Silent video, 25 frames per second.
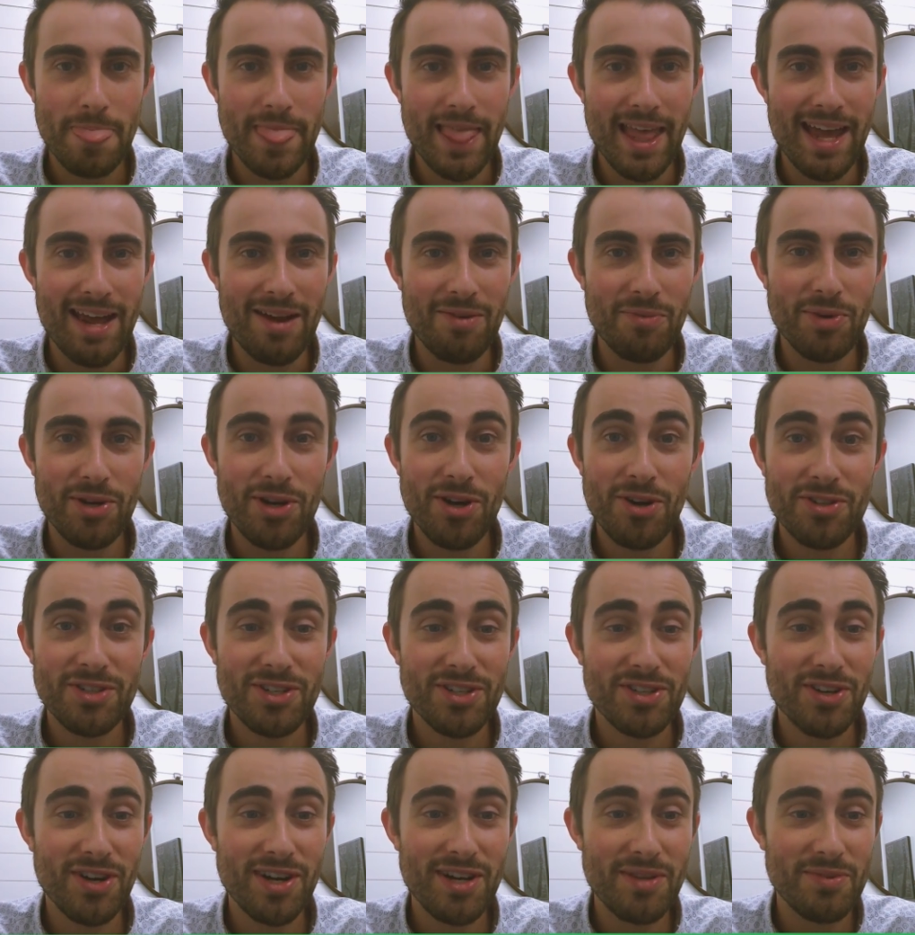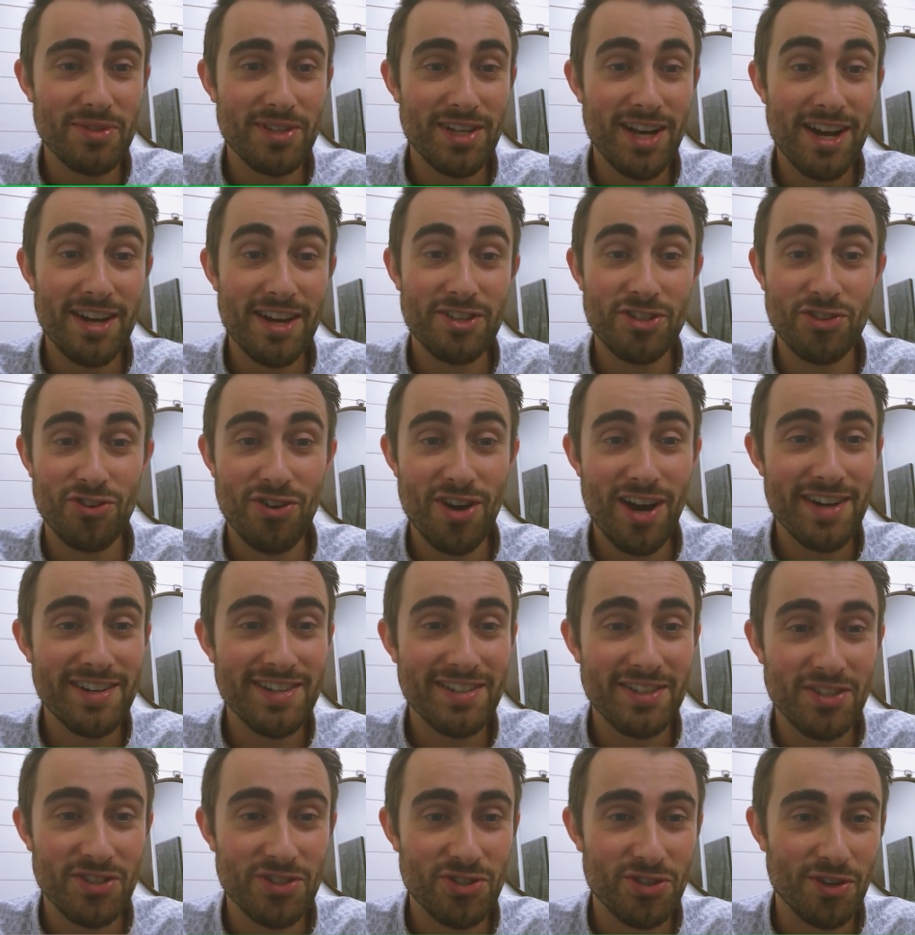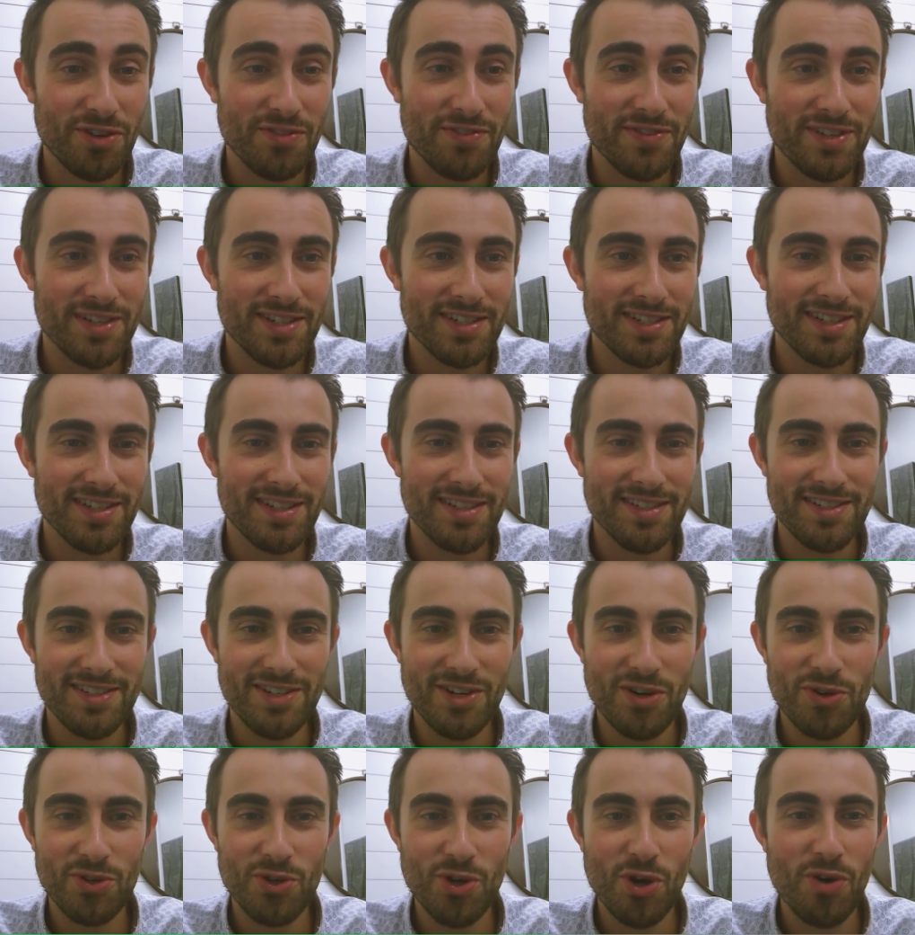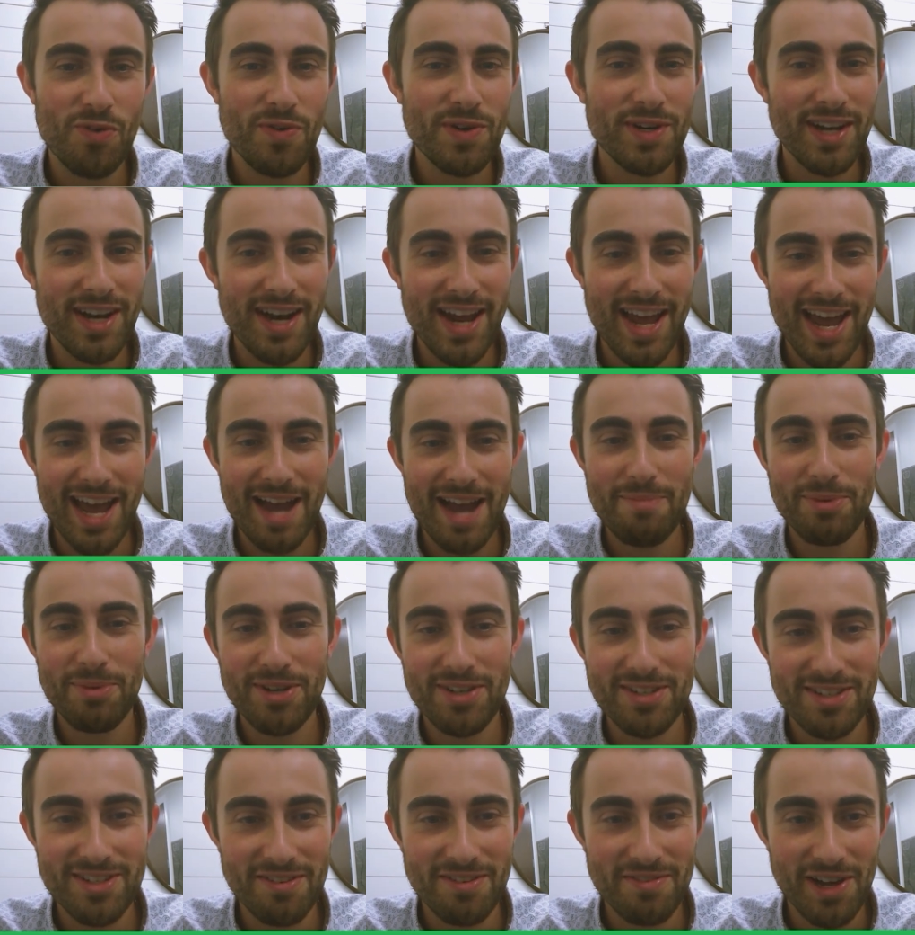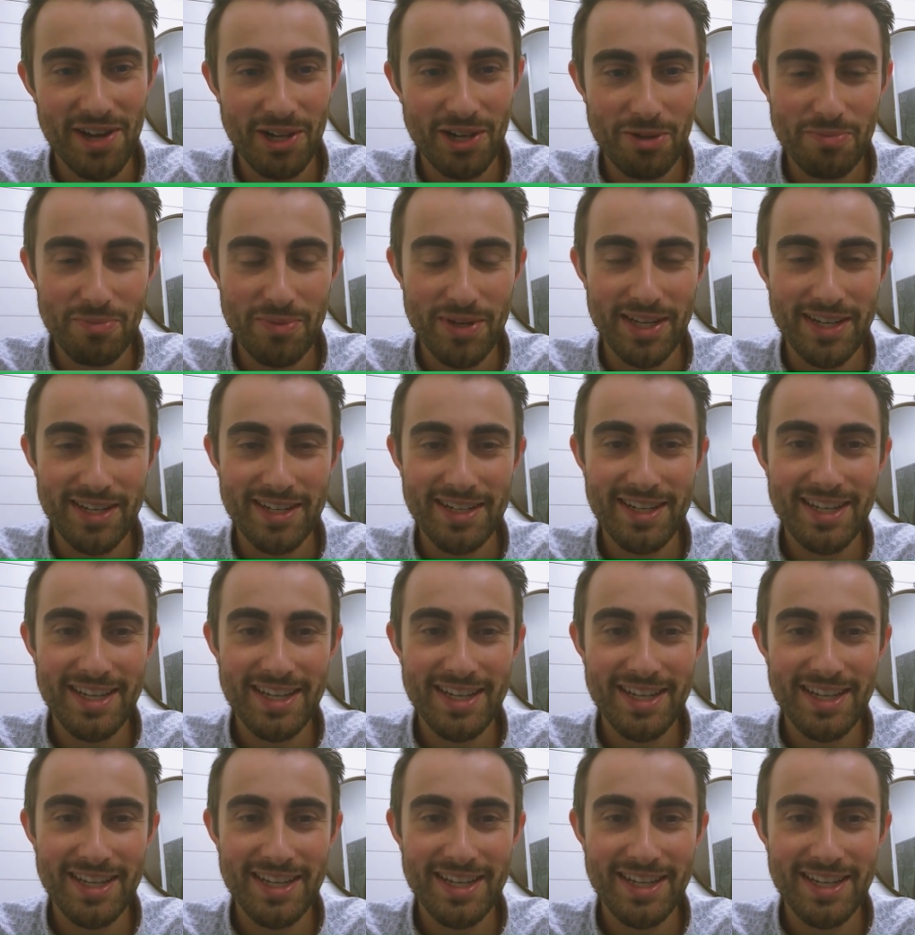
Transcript: And we all just thought he was kind of scratching the surface because, COVID had hampered his development,